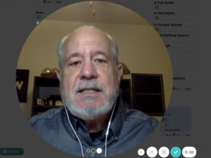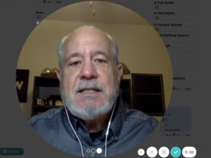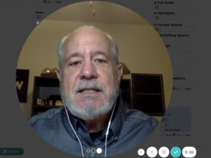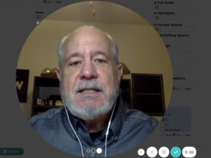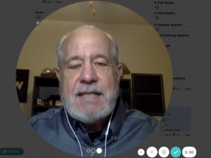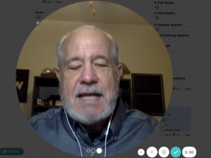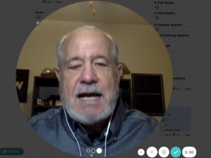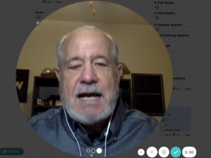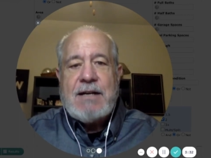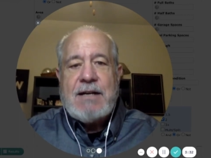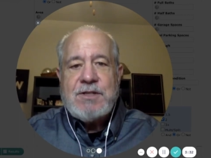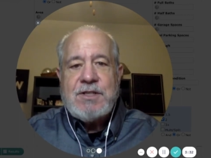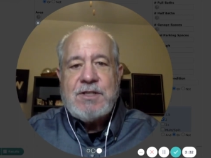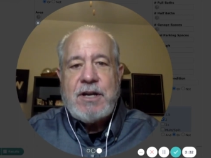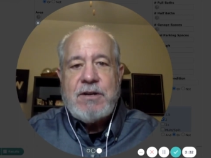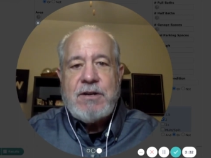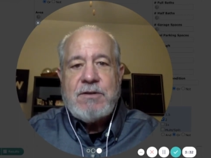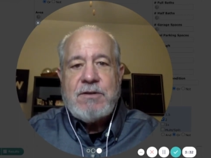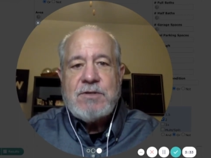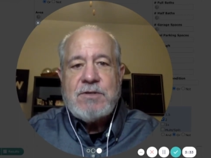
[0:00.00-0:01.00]

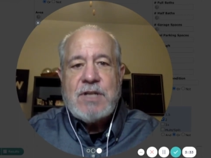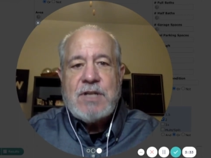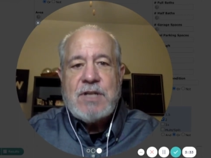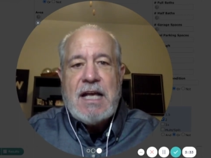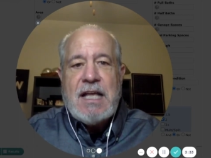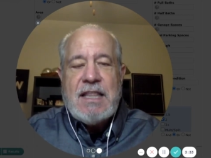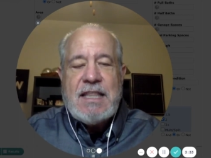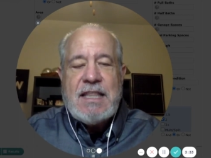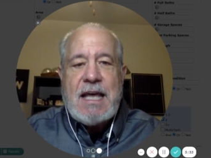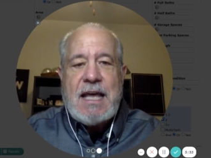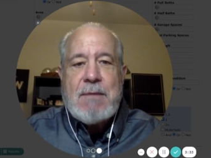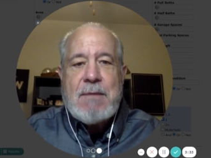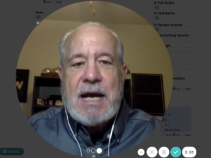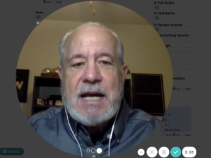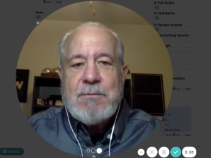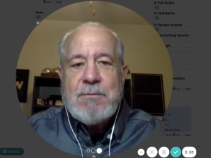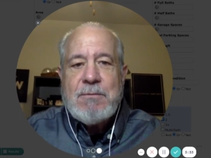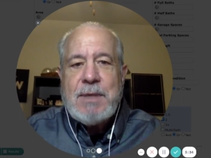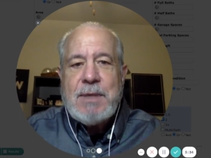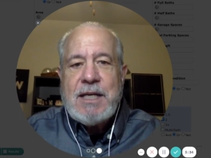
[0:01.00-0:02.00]
downstairs. They
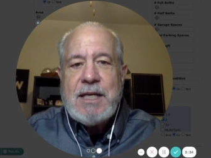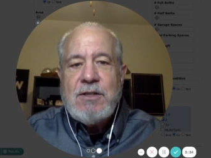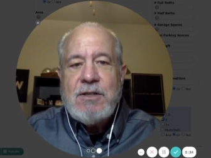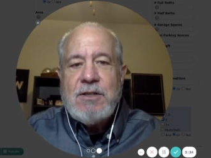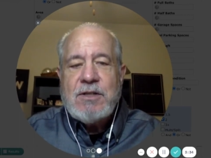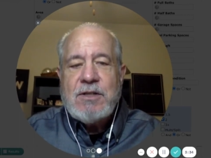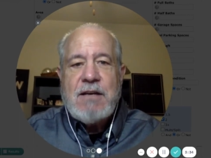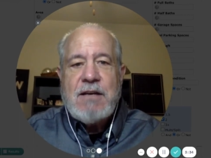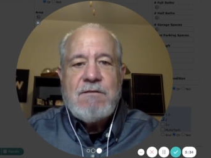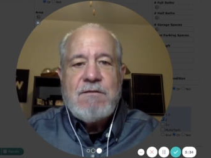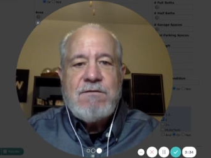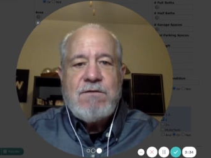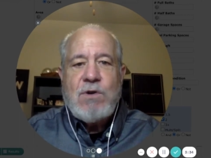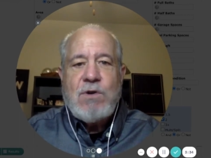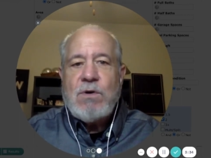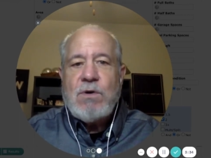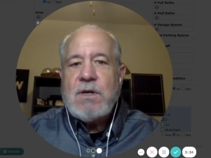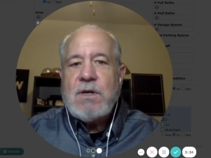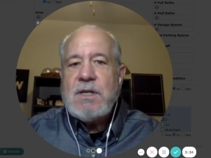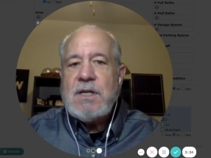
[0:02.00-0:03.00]
might be looking
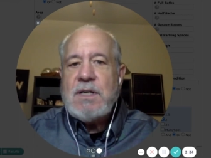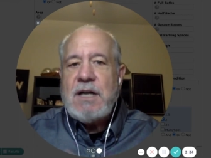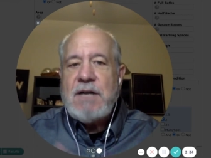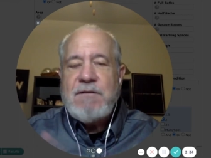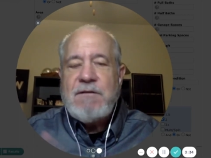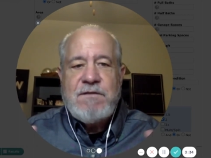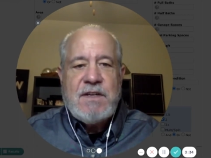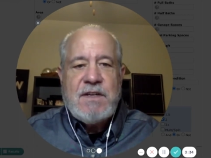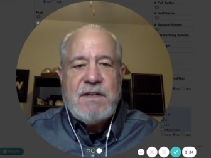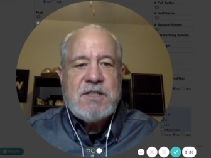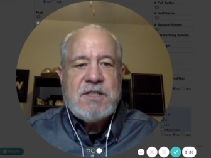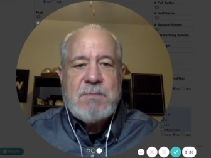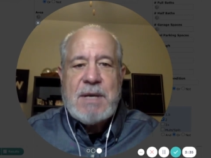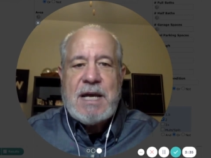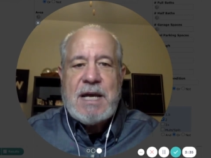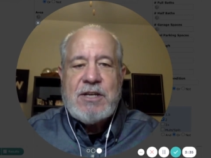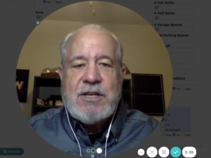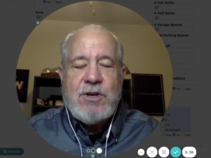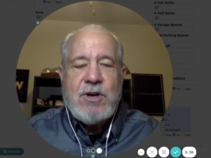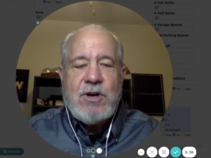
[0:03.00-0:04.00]
for a fenced
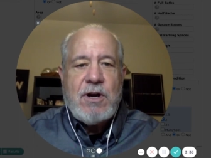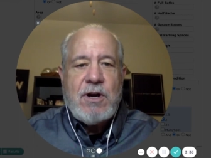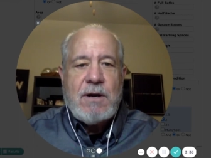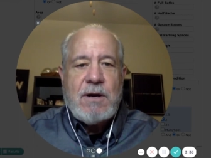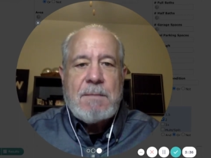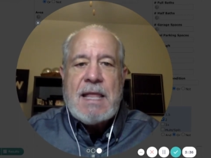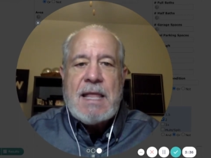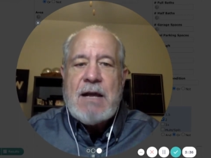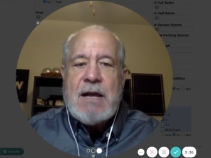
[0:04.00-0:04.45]
backyard.